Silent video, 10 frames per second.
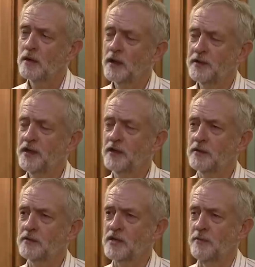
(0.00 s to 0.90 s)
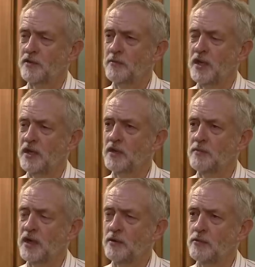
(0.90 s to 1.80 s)
I think that some of the media
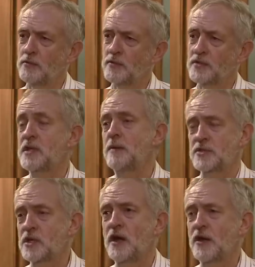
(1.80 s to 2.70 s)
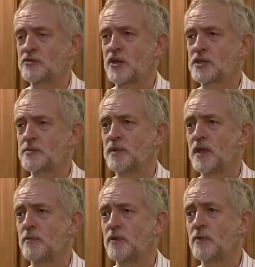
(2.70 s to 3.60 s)
may attempt to characterise me in
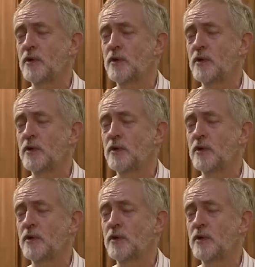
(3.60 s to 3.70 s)
that way.